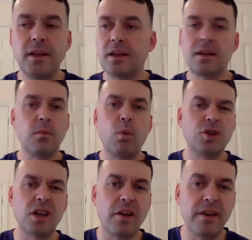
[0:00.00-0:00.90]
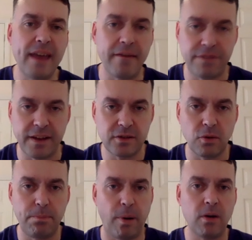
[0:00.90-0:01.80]
And you watch a load of Netflix
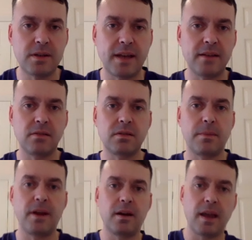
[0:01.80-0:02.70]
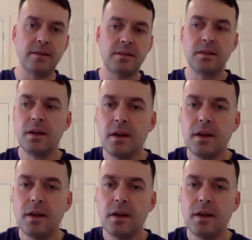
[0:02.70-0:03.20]
or box sets or something, I guess.